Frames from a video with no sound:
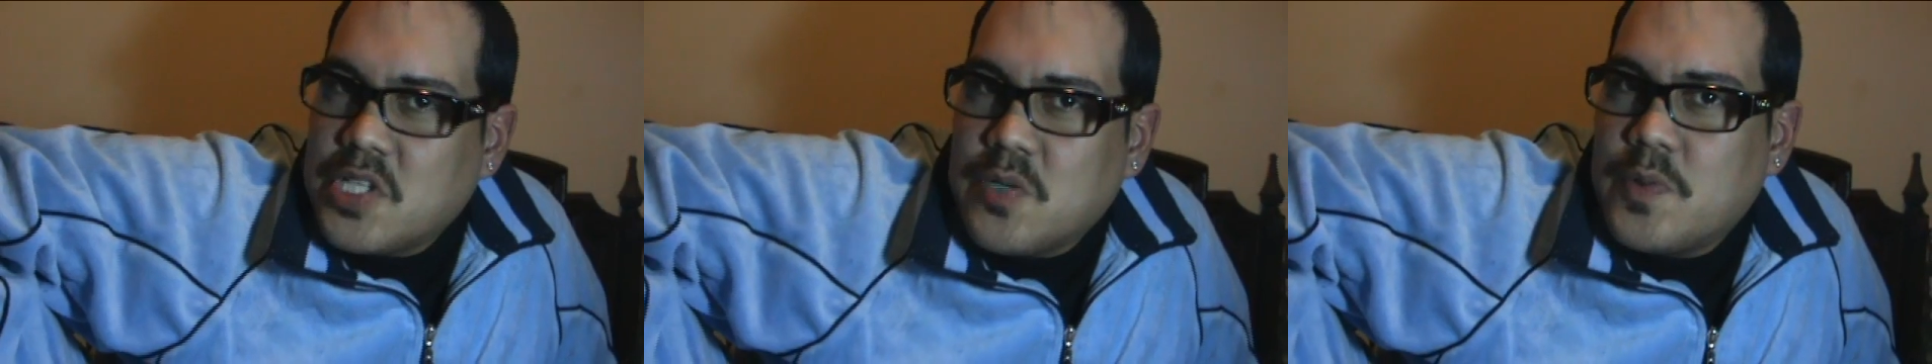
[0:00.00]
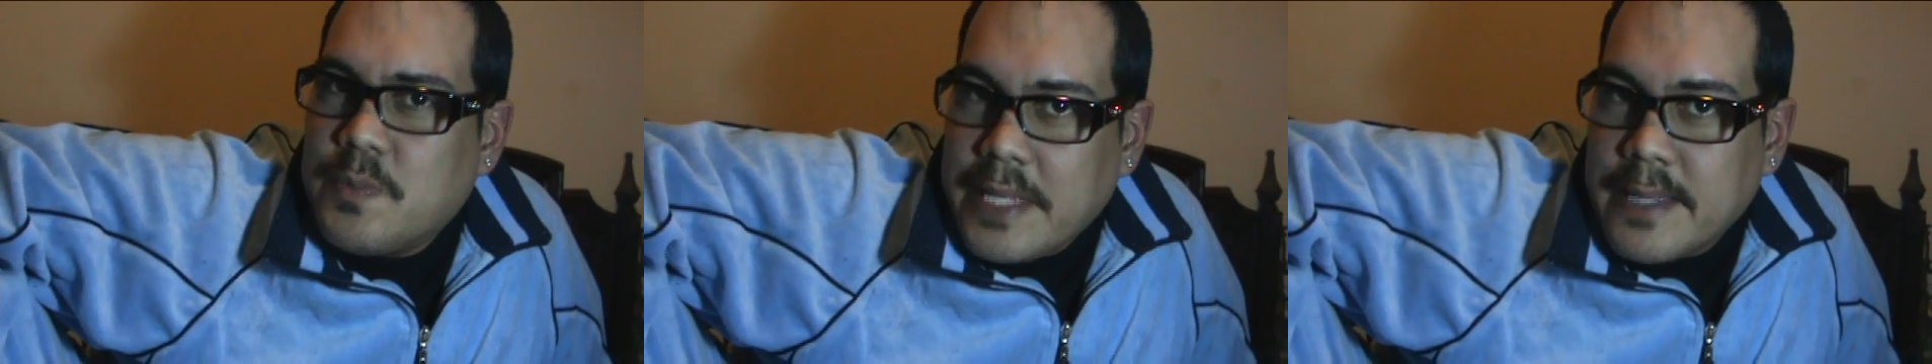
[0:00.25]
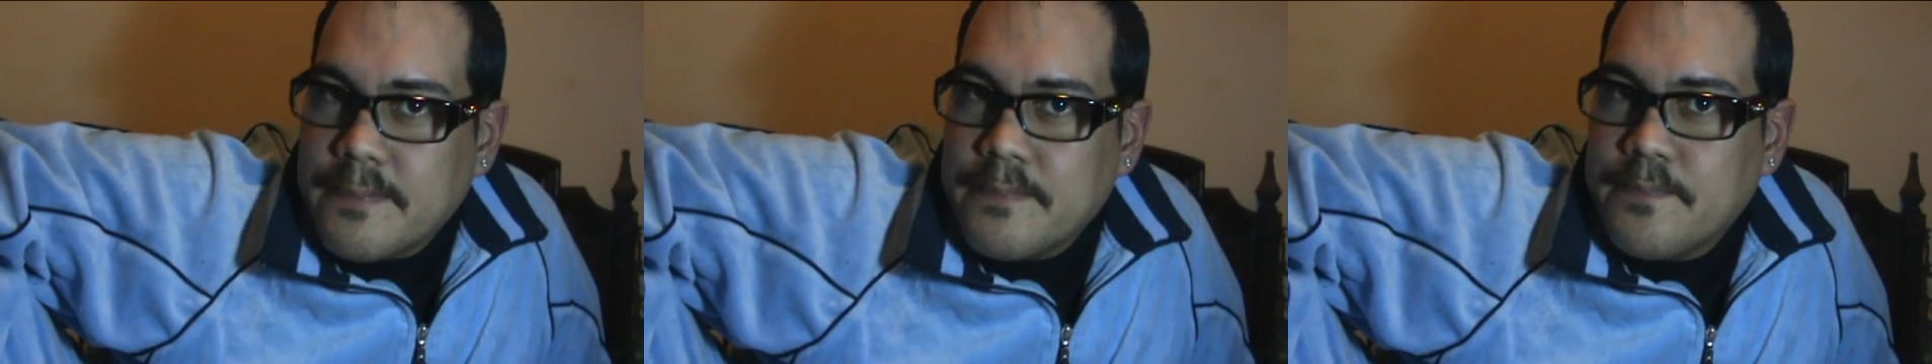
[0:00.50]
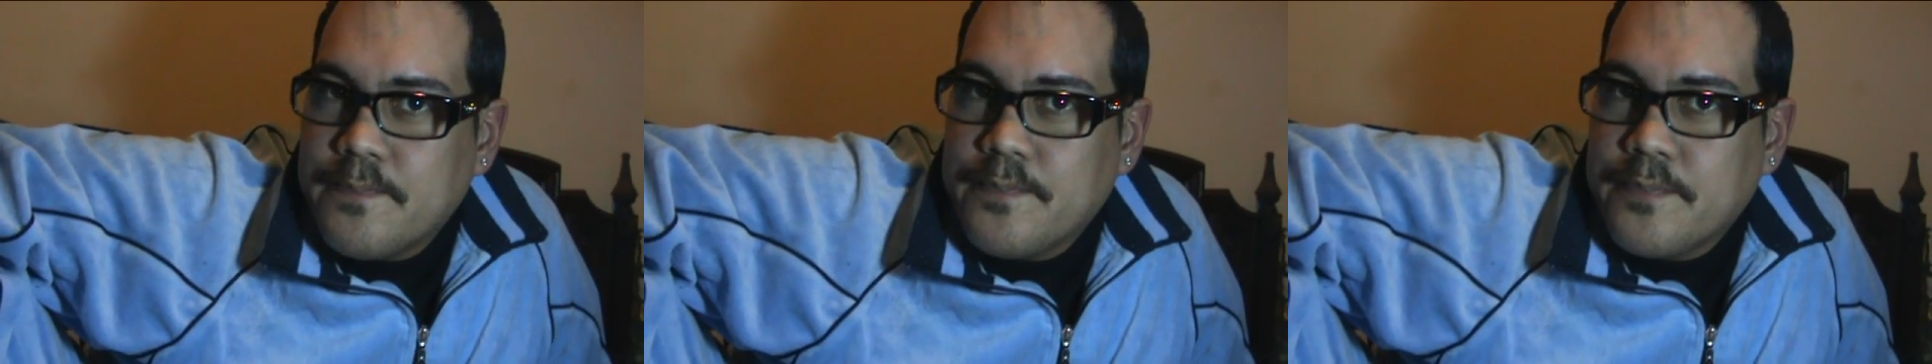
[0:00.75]
wish it were me.
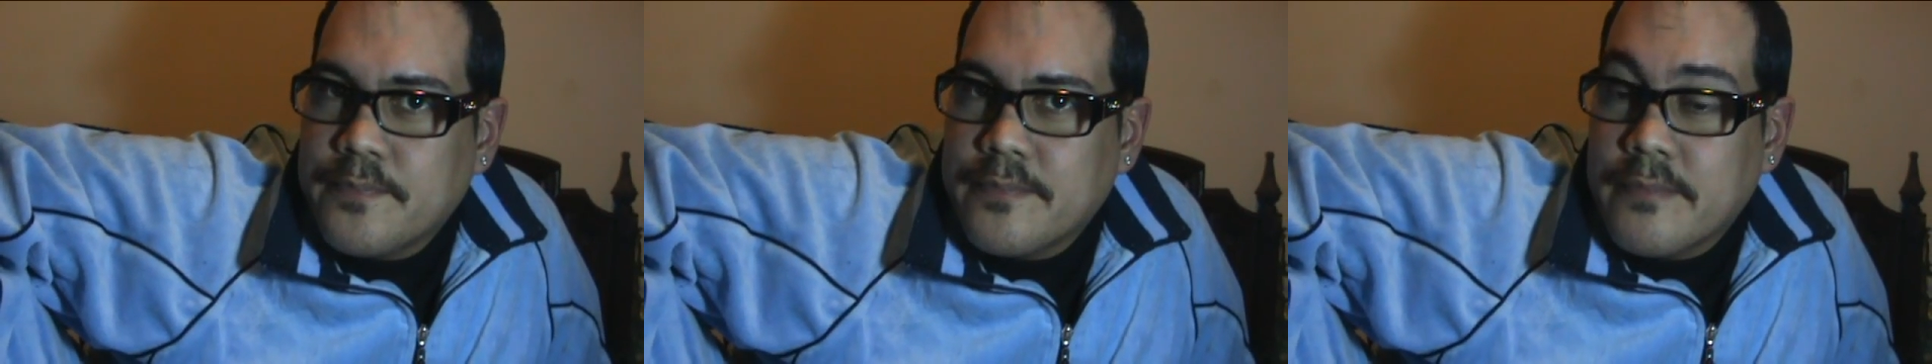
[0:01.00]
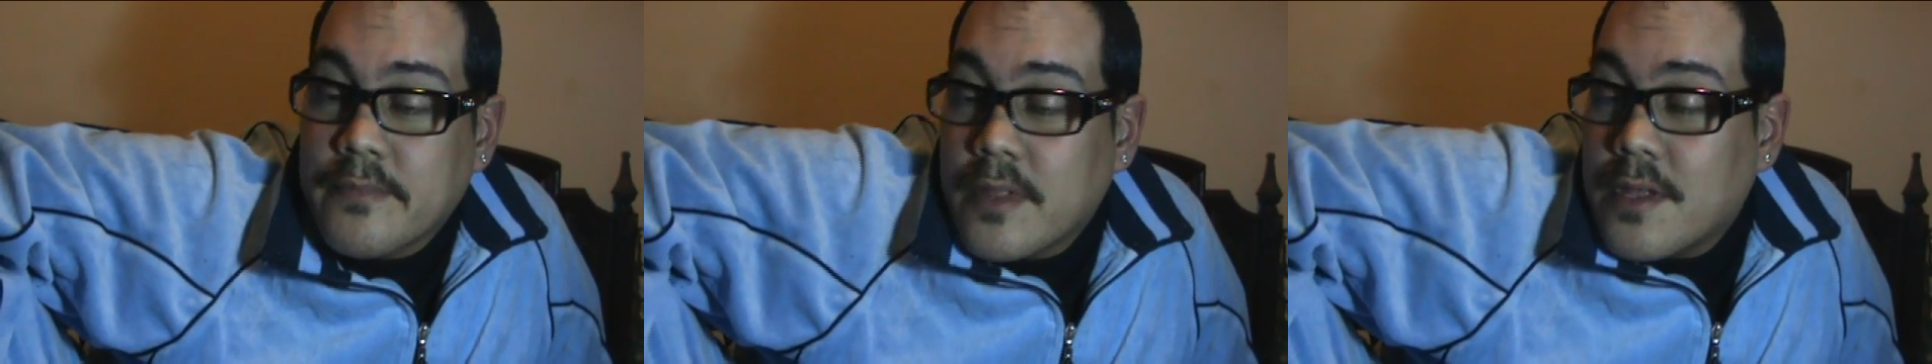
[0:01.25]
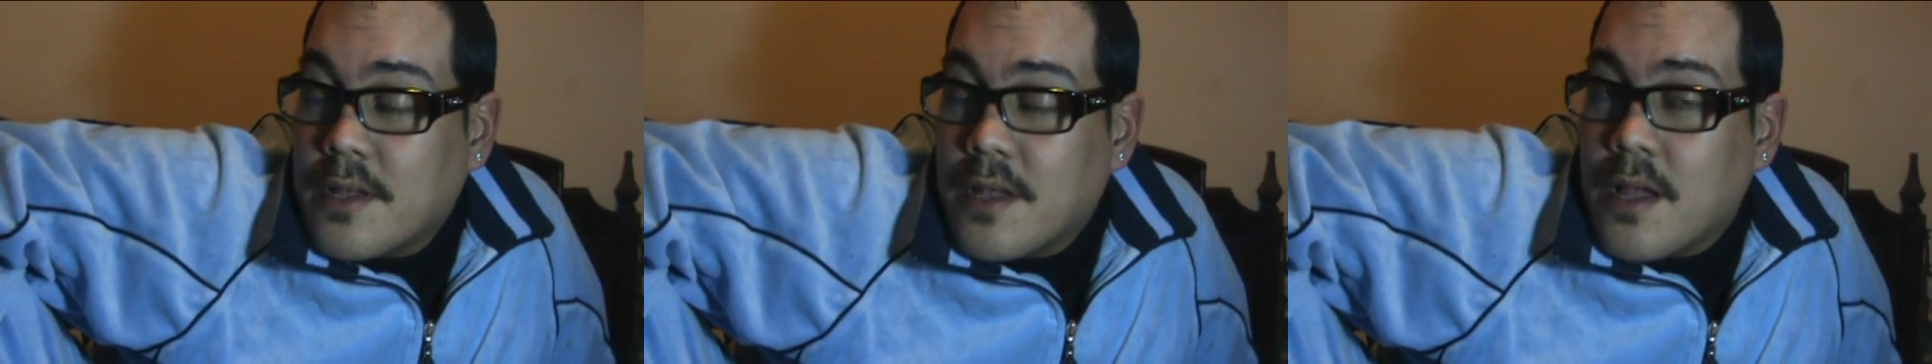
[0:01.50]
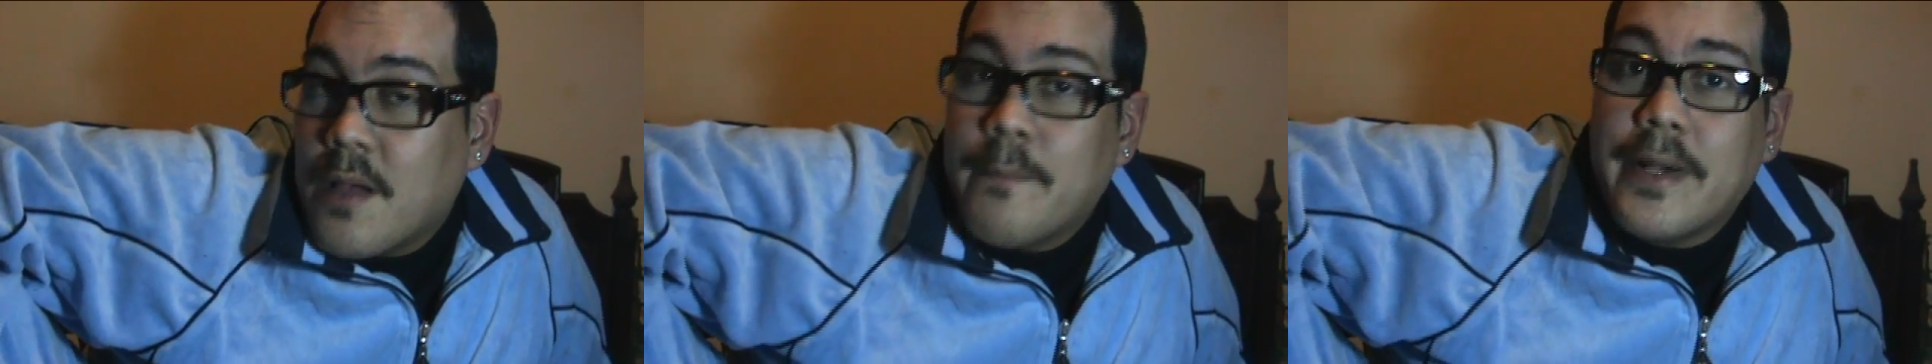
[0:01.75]

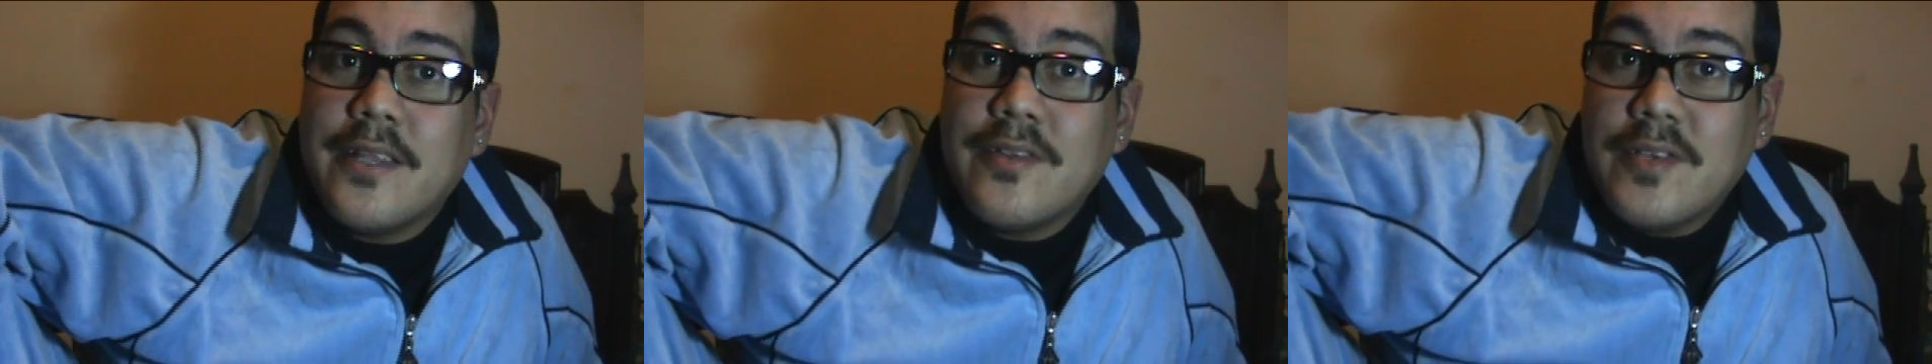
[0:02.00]
But